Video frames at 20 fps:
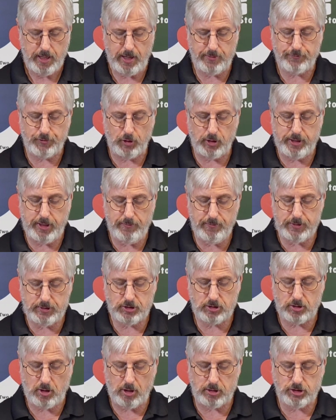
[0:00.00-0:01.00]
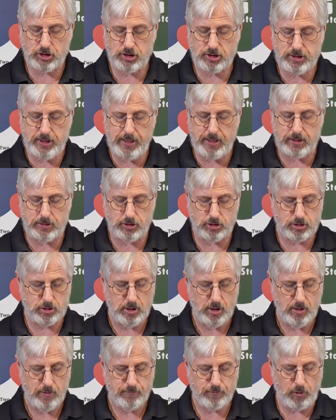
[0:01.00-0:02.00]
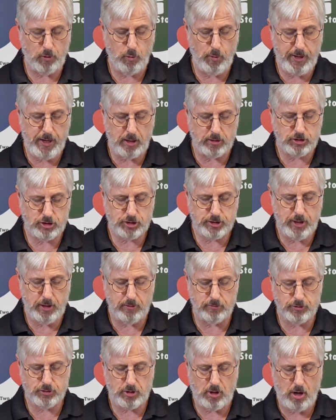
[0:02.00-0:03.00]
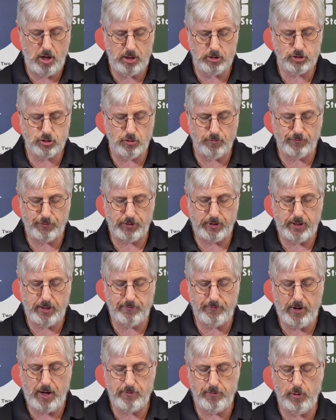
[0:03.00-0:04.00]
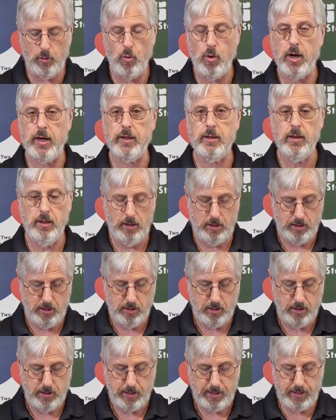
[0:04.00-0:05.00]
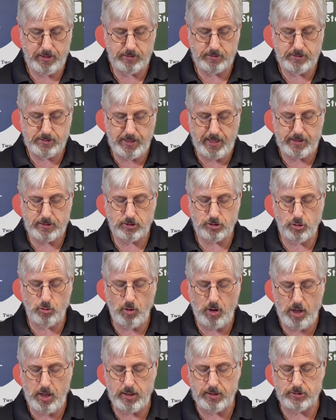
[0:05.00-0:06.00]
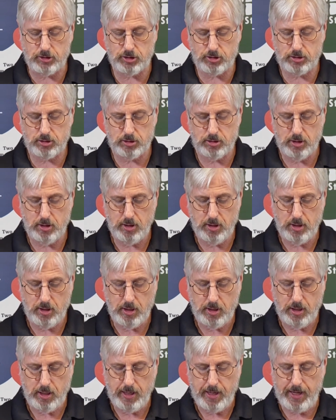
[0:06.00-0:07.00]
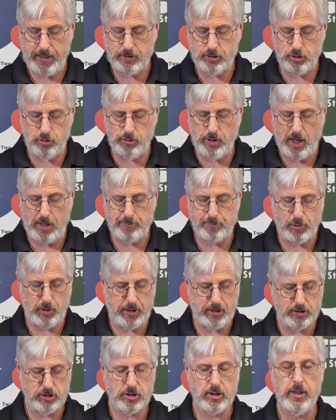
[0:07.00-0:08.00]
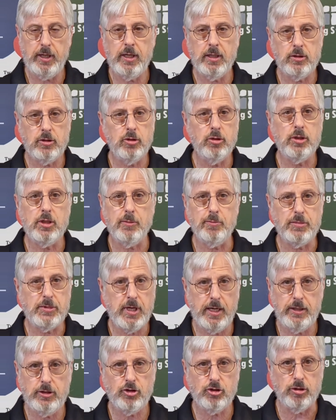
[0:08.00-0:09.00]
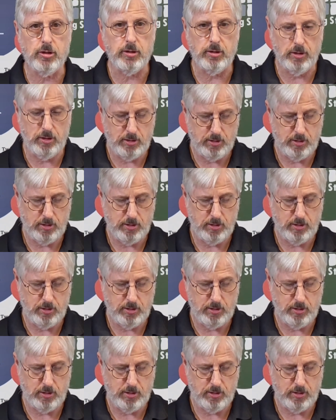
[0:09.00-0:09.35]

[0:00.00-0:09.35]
And forgive us our sins, for we ourselves also forgive everyone in debt to us. And do not bring us into temptation.